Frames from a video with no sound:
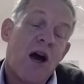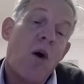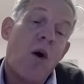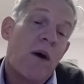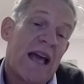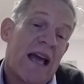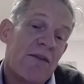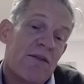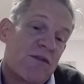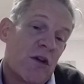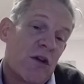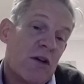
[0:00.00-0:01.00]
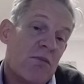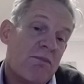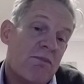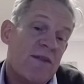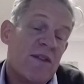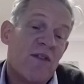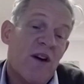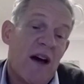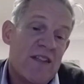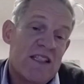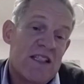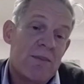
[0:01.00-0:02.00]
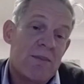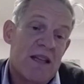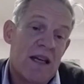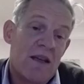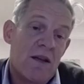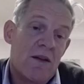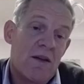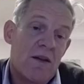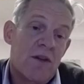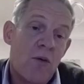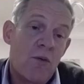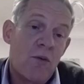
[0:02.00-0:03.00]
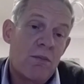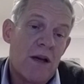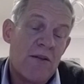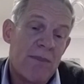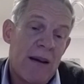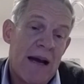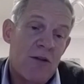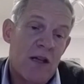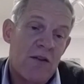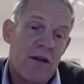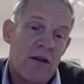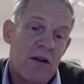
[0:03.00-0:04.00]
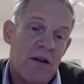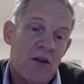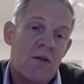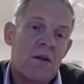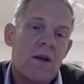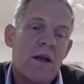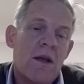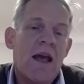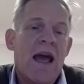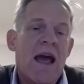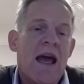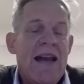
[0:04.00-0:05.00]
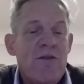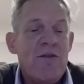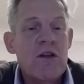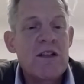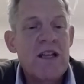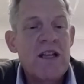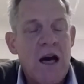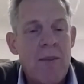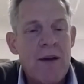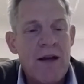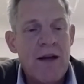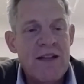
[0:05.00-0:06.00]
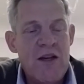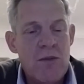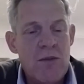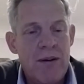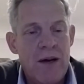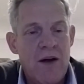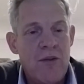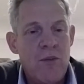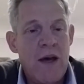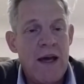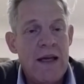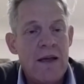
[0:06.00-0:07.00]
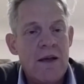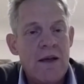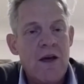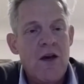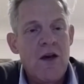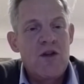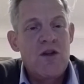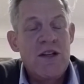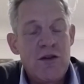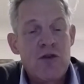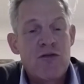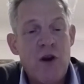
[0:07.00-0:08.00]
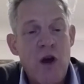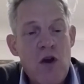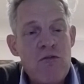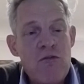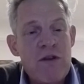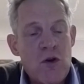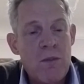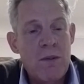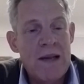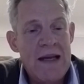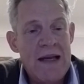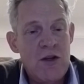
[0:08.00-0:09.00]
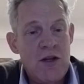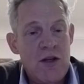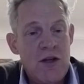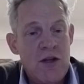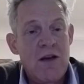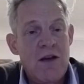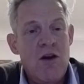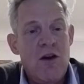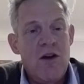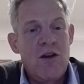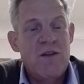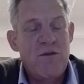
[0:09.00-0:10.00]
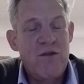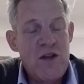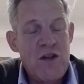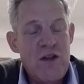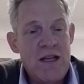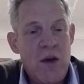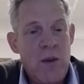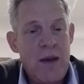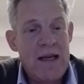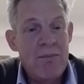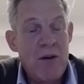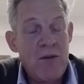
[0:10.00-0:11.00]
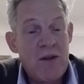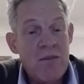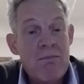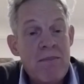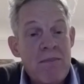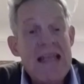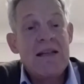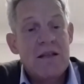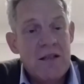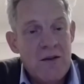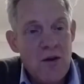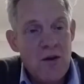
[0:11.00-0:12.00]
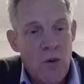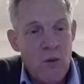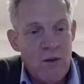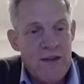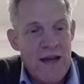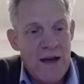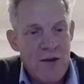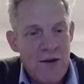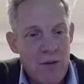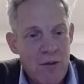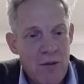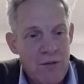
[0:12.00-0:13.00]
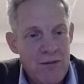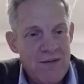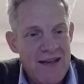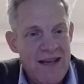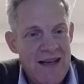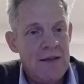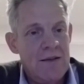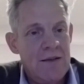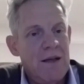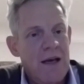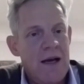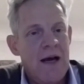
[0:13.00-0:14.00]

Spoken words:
coal accounts for 55–60% of coal power generation. And if you're on a decarbonisation pathway, you need to grow renewable energy sufficiently quickly, both to meet all of that growth in